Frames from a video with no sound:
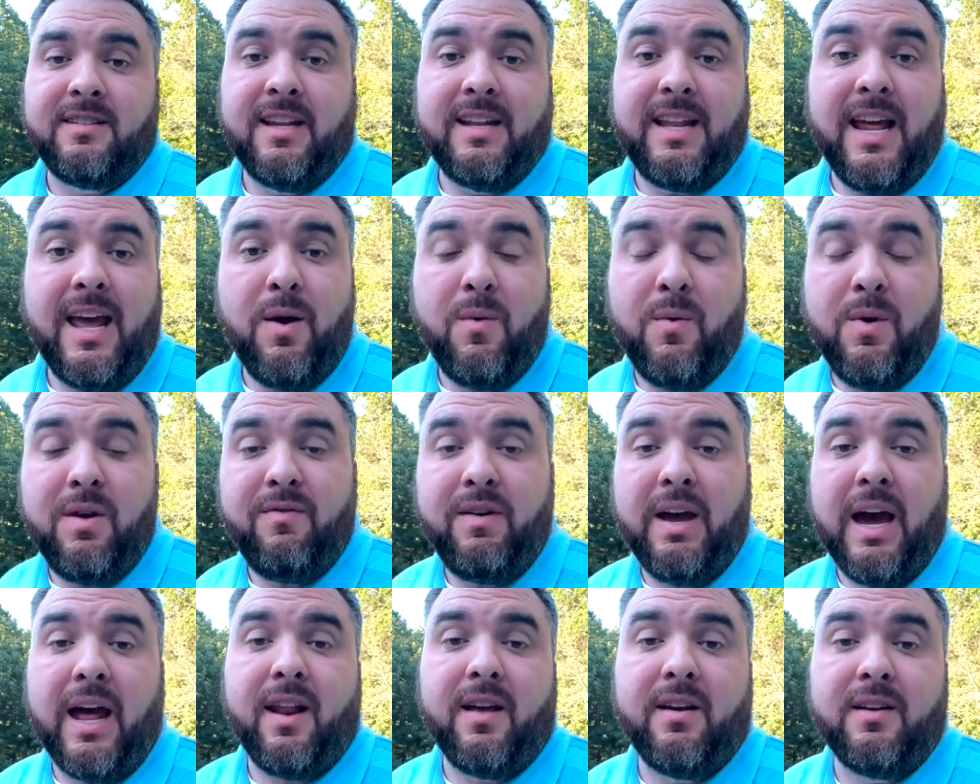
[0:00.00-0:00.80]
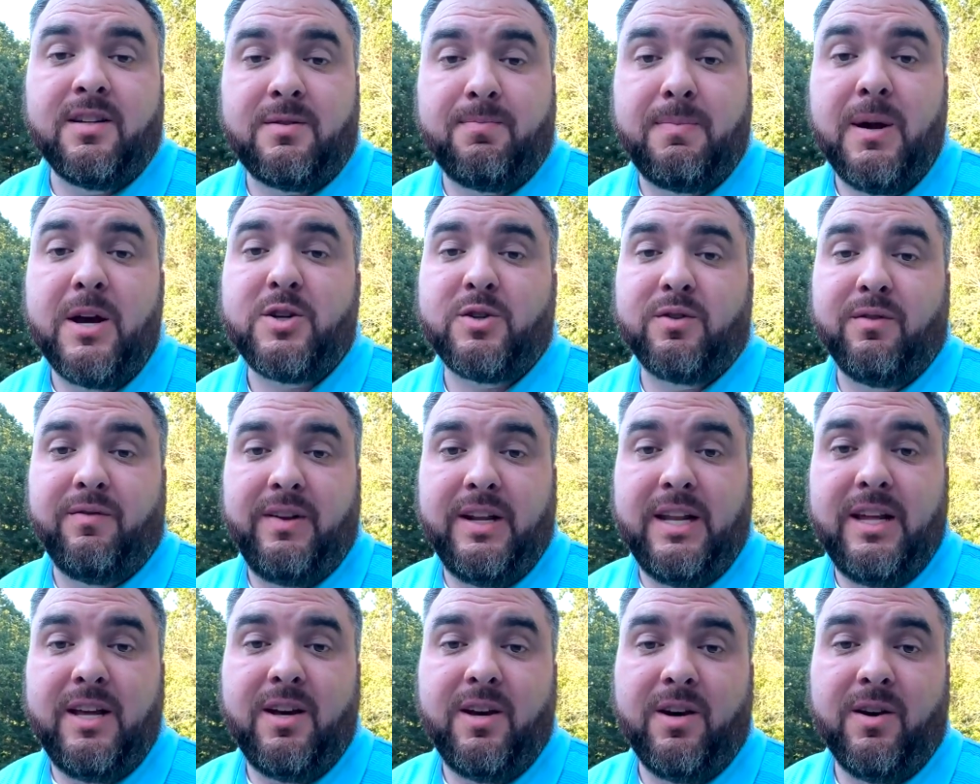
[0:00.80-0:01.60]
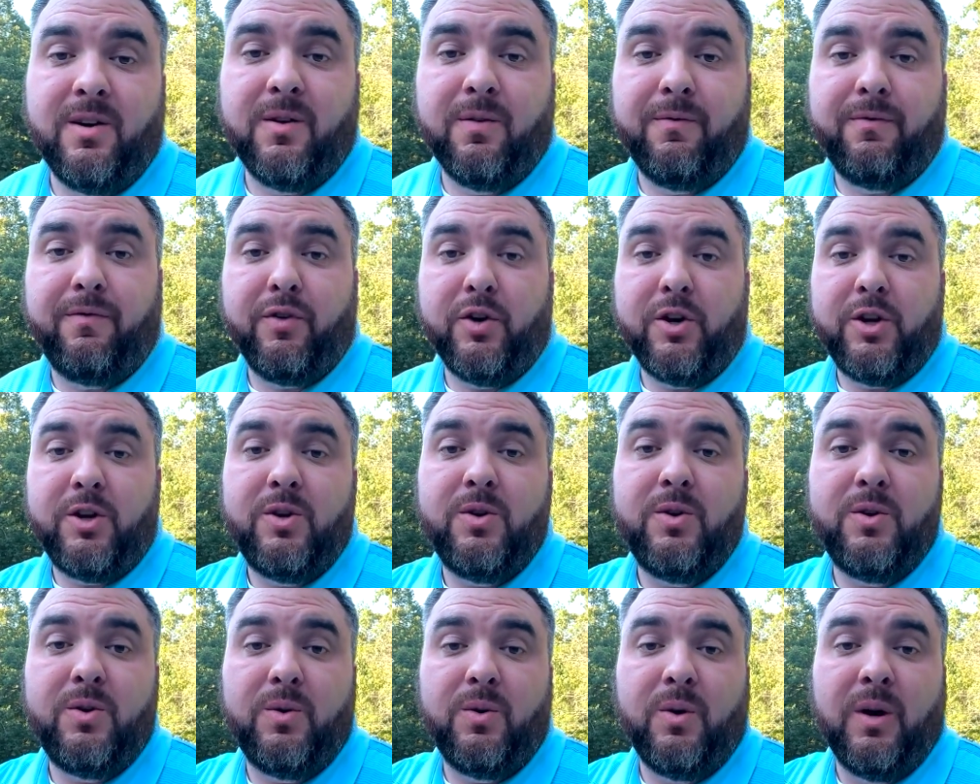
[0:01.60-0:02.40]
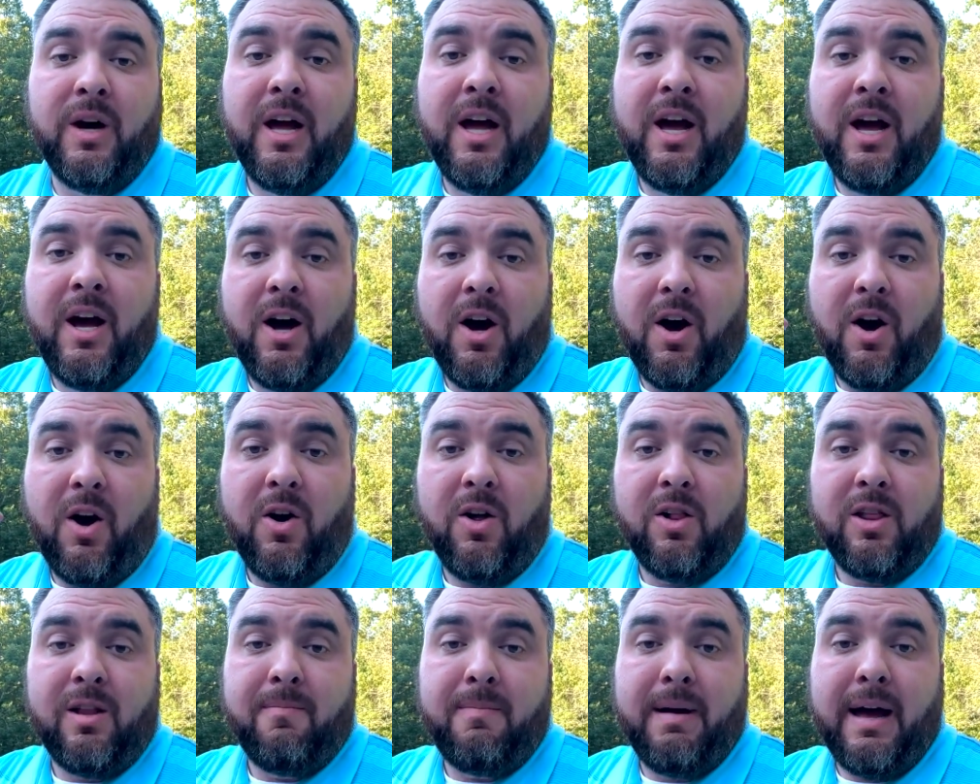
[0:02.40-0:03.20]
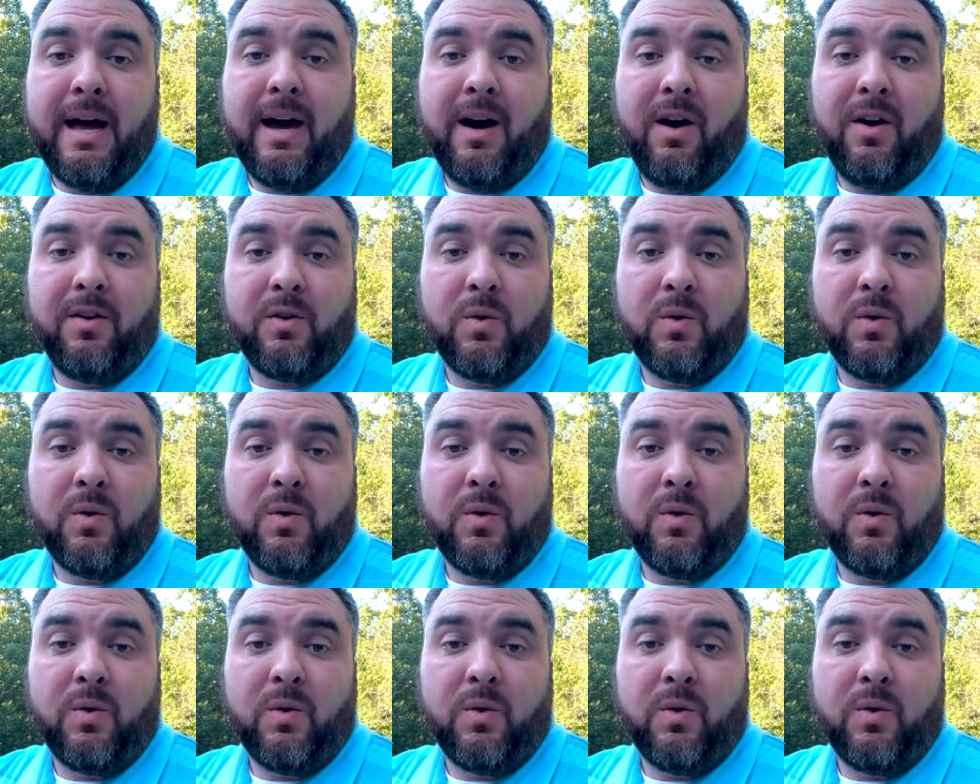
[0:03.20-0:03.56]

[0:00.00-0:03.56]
Today we've got a special video for you all about